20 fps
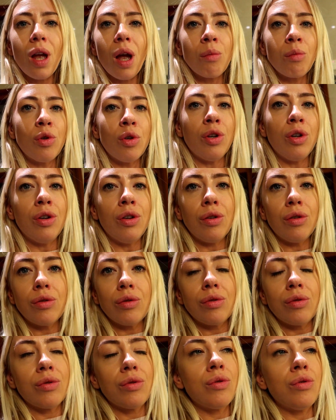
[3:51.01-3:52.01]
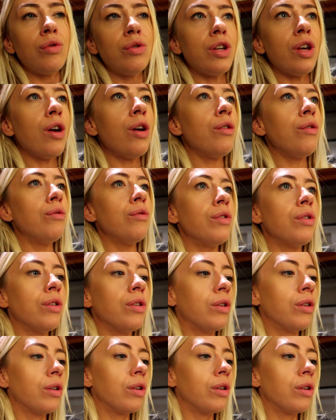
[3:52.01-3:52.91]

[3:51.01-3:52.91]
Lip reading: I'm gonna go down,